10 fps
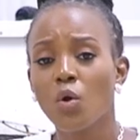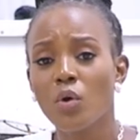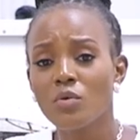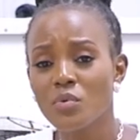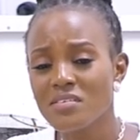
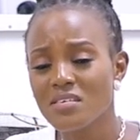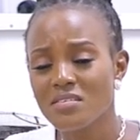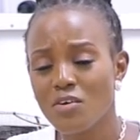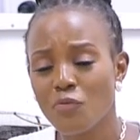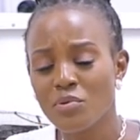When we say
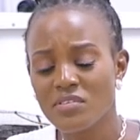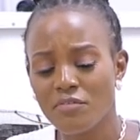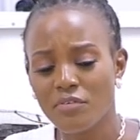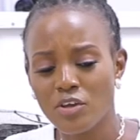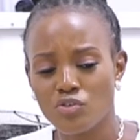
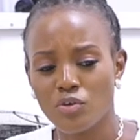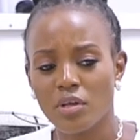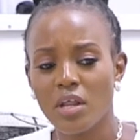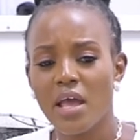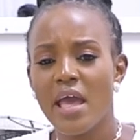
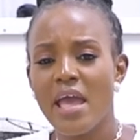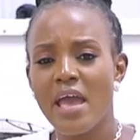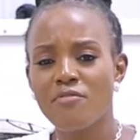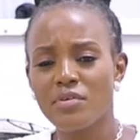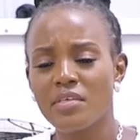self-preservation,
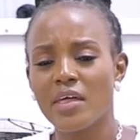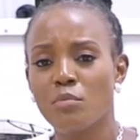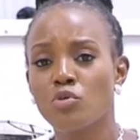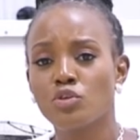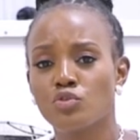everything that
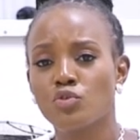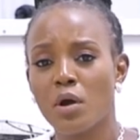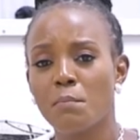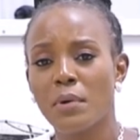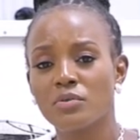I'm going to
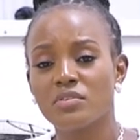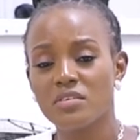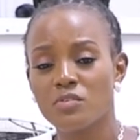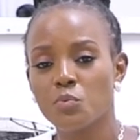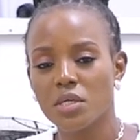talk about
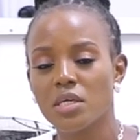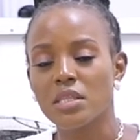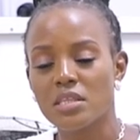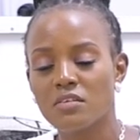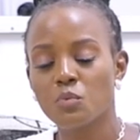this week
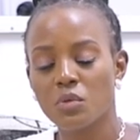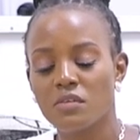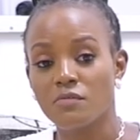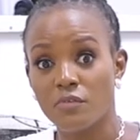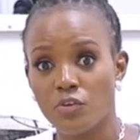in this
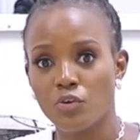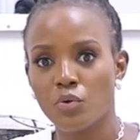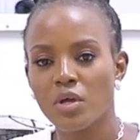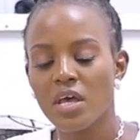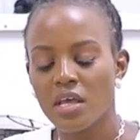week's
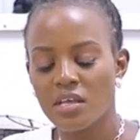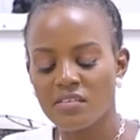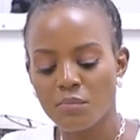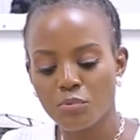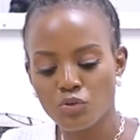video is
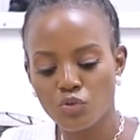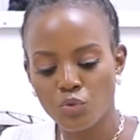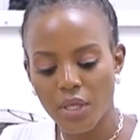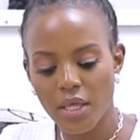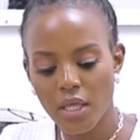supposed
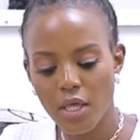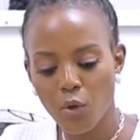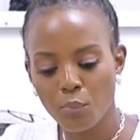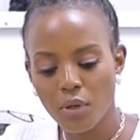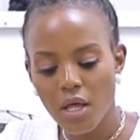to
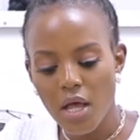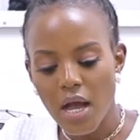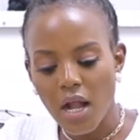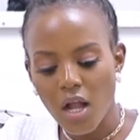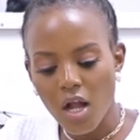help
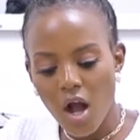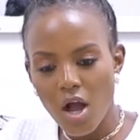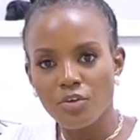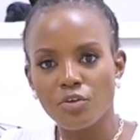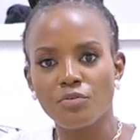
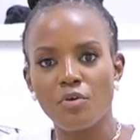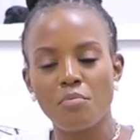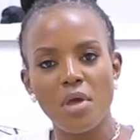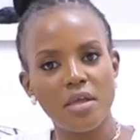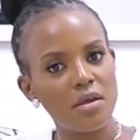guard you
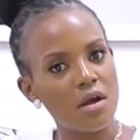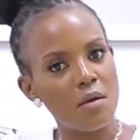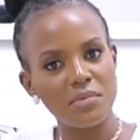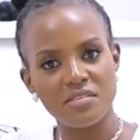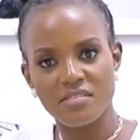from making a
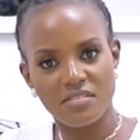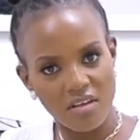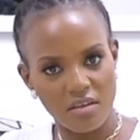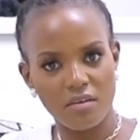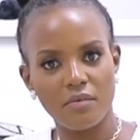
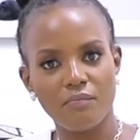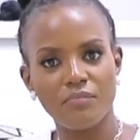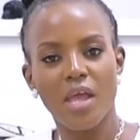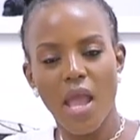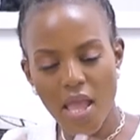mistake,
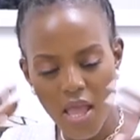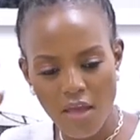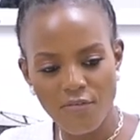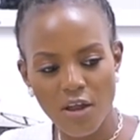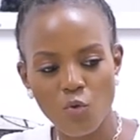
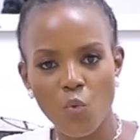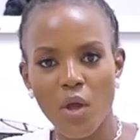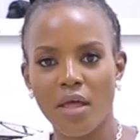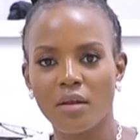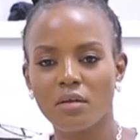even
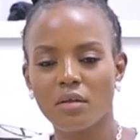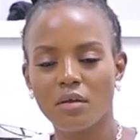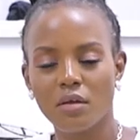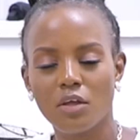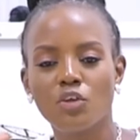when
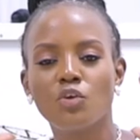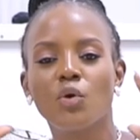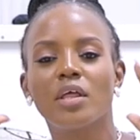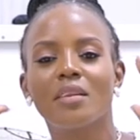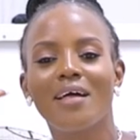
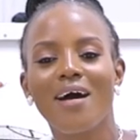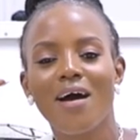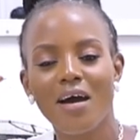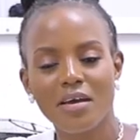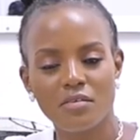you're in the
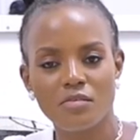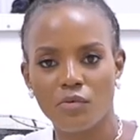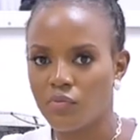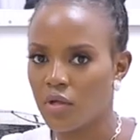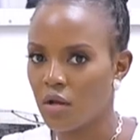heights
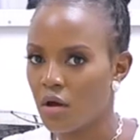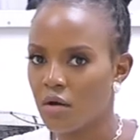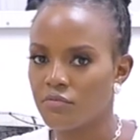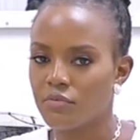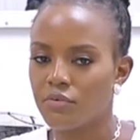of the
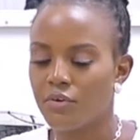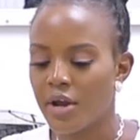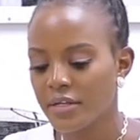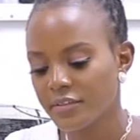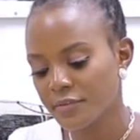love,
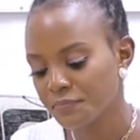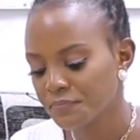right?